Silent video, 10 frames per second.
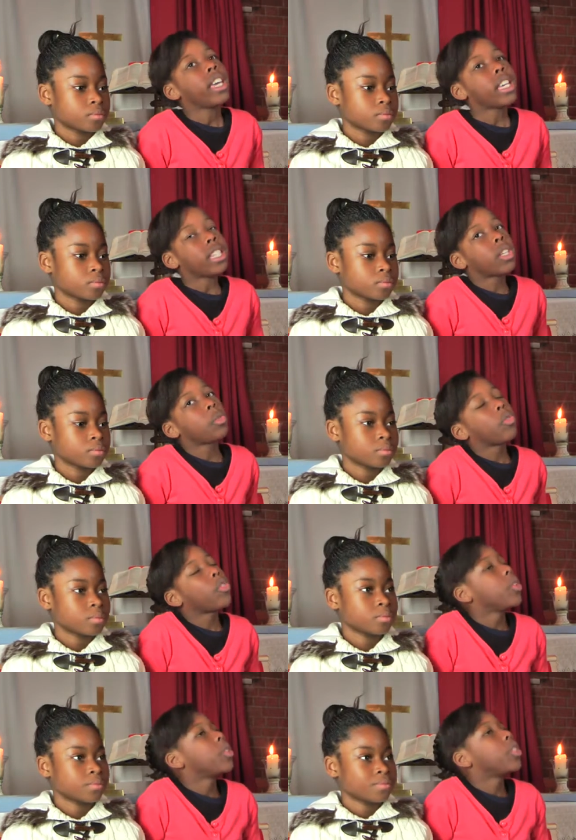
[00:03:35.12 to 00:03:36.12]
Speaker 1: he still
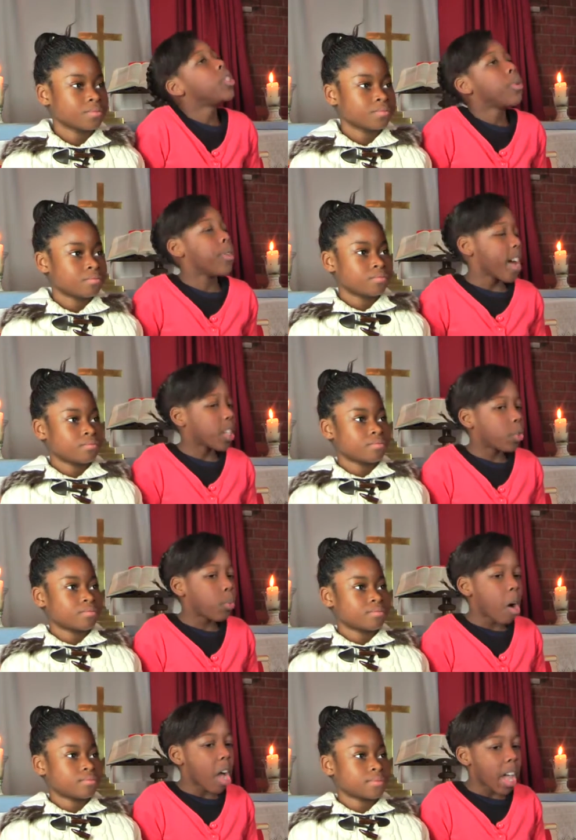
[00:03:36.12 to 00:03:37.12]
refused to do it.
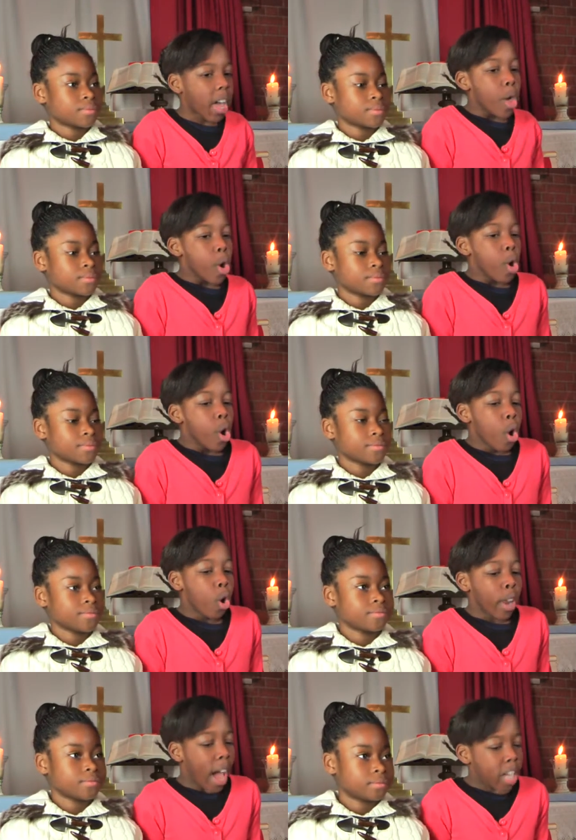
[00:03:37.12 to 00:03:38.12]
That's why
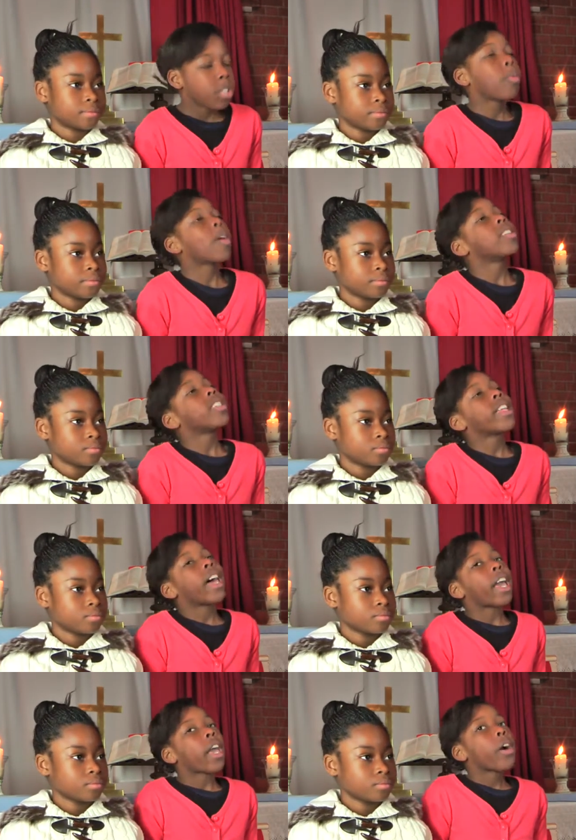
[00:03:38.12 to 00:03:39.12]
on Ash
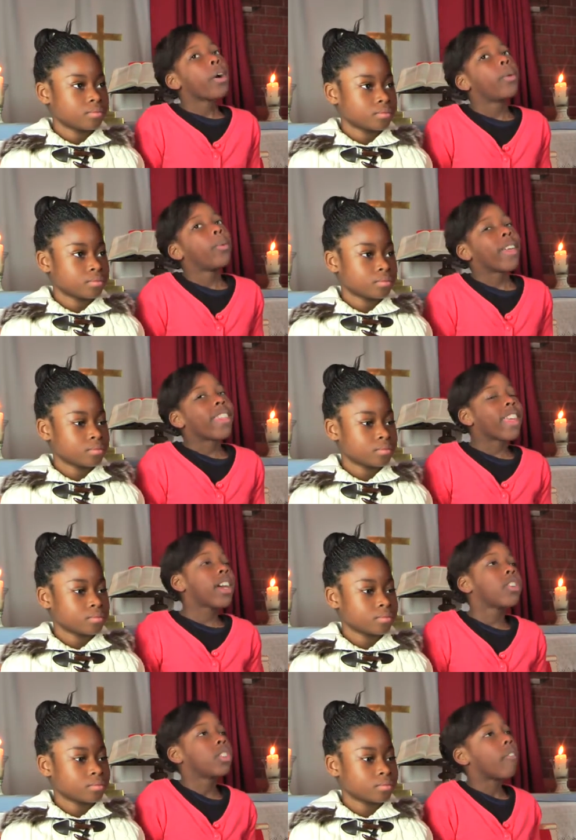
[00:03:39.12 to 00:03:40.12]
Wednesday, we
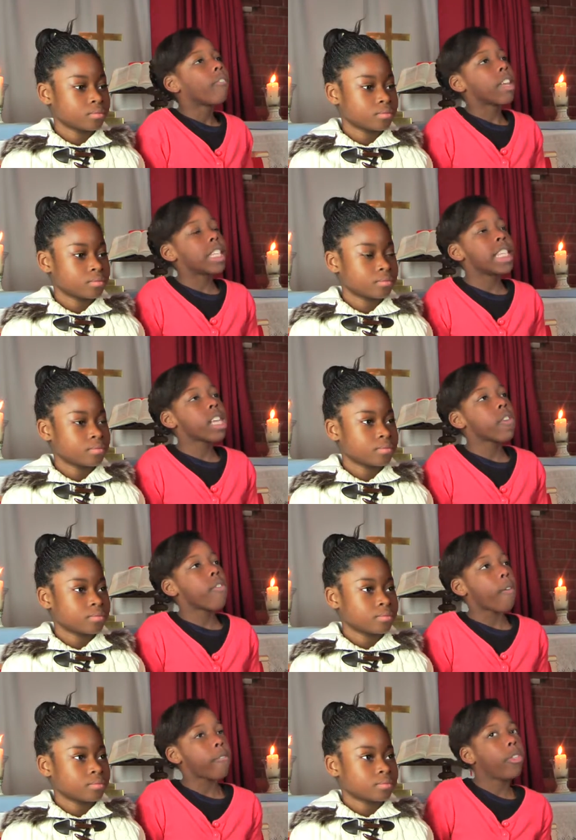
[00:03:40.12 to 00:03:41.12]
think of something to
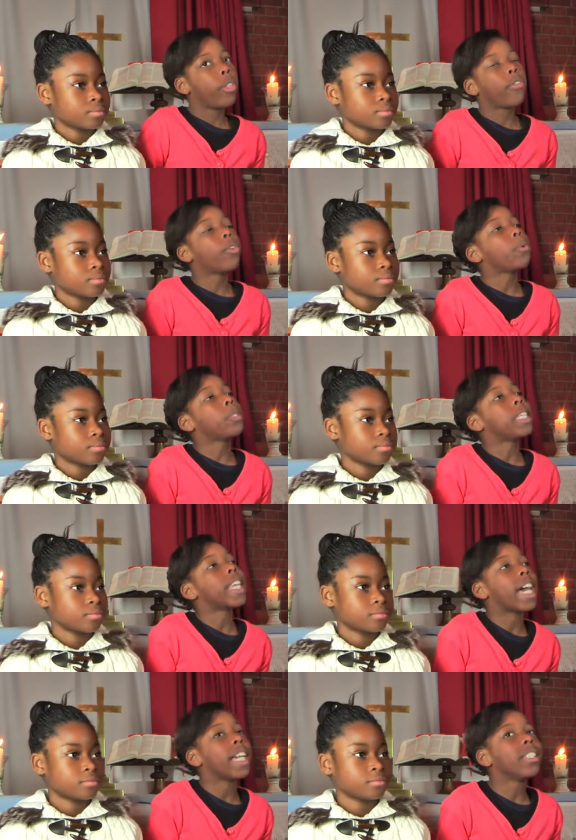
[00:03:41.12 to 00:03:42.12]
give up for the
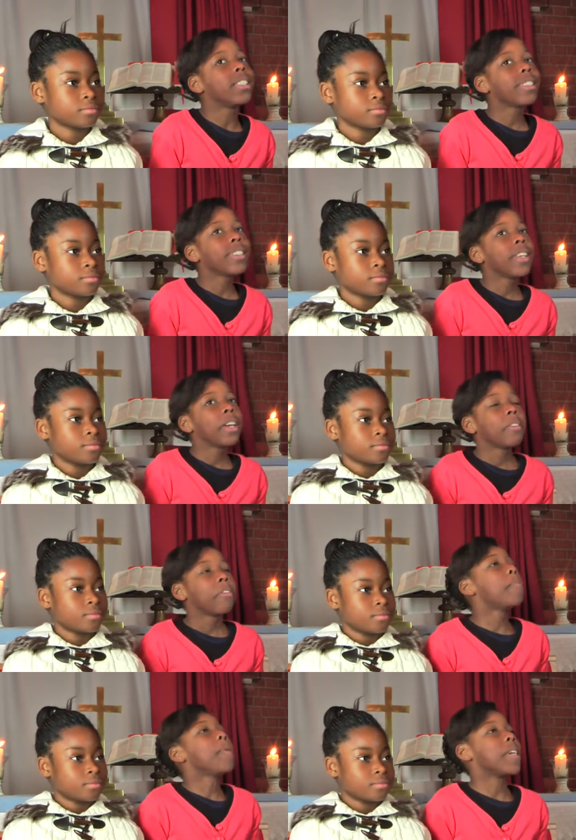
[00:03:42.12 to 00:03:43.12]
40 days.
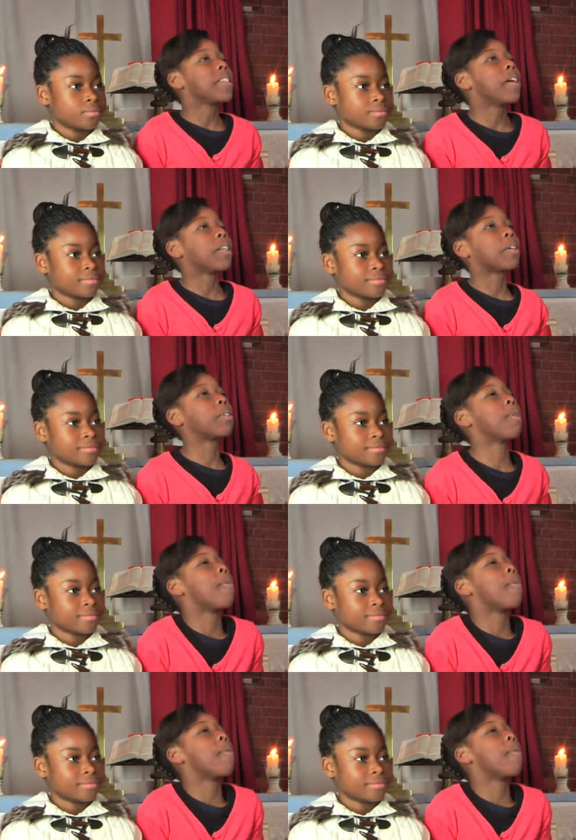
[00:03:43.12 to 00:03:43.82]
For me, it's harder because